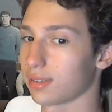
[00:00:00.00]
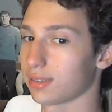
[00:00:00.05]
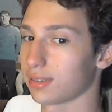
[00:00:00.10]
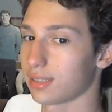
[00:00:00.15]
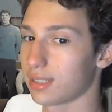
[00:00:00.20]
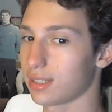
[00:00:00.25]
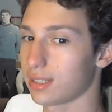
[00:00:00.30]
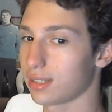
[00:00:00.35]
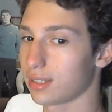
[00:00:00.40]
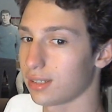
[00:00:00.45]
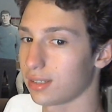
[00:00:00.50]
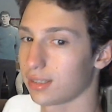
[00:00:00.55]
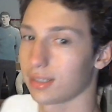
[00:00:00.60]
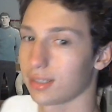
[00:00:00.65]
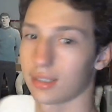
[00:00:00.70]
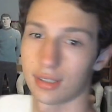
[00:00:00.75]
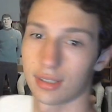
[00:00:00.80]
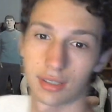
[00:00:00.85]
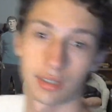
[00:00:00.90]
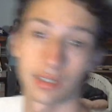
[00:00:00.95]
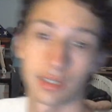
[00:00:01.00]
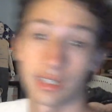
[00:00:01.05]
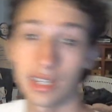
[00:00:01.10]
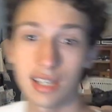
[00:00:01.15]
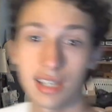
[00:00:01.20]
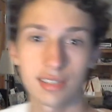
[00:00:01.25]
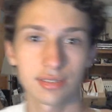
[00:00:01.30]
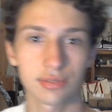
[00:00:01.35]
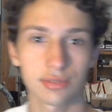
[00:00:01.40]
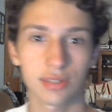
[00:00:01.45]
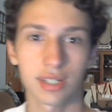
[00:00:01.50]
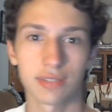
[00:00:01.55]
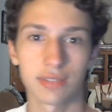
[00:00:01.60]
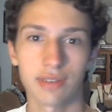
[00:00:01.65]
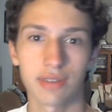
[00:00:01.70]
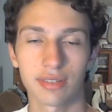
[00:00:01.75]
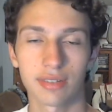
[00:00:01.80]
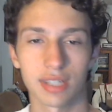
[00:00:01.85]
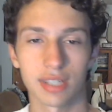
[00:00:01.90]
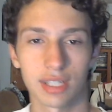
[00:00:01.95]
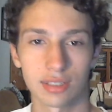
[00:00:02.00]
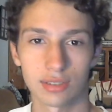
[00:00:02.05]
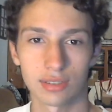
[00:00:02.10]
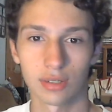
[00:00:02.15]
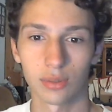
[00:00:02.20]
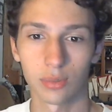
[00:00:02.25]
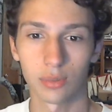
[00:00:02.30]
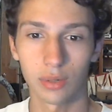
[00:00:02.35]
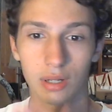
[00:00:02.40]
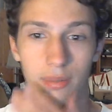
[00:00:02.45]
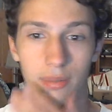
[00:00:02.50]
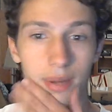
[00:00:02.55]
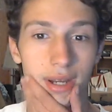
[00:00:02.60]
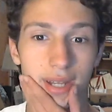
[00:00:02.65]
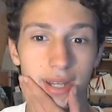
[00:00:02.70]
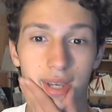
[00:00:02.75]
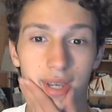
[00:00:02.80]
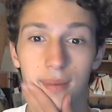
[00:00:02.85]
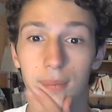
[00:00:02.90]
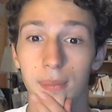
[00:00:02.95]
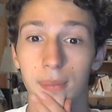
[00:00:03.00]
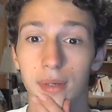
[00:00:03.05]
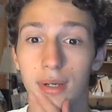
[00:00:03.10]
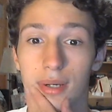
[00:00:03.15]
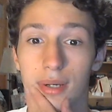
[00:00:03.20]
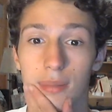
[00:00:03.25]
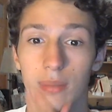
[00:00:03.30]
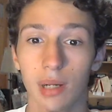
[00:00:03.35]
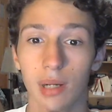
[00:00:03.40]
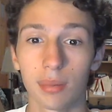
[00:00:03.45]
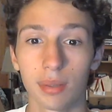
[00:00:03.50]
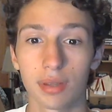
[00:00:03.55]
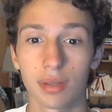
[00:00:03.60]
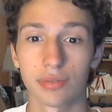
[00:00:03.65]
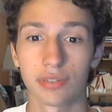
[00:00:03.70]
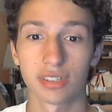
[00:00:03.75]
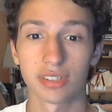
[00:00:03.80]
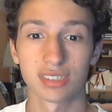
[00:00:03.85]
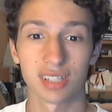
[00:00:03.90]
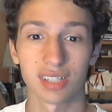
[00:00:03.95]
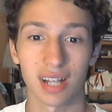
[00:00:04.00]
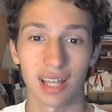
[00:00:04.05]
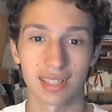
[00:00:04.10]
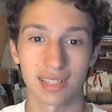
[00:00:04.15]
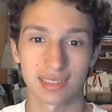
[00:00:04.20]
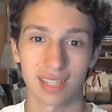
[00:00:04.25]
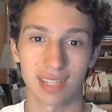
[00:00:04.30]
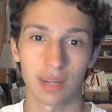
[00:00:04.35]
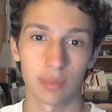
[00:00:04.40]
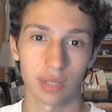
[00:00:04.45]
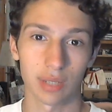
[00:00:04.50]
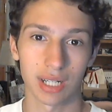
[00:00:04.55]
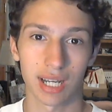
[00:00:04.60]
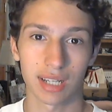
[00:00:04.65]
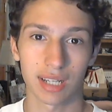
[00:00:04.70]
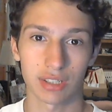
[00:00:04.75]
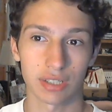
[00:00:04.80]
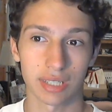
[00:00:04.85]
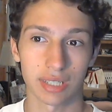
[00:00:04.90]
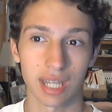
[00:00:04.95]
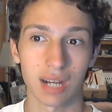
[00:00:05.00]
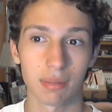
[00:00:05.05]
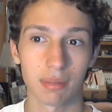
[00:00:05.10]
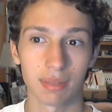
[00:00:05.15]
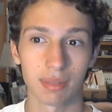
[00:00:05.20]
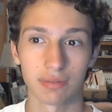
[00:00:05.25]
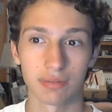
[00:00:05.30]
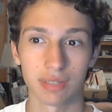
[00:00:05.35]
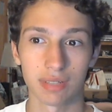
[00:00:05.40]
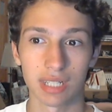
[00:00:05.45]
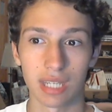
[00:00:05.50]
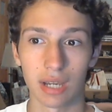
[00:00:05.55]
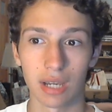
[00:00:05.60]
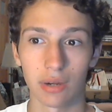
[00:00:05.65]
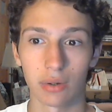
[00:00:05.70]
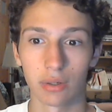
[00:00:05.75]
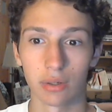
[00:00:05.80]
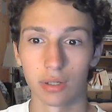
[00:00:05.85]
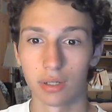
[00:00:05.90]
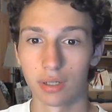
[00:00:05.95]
See? He's afraid of everything, so don't worry about him. Probably the first and last time we're going to actually get him in the video.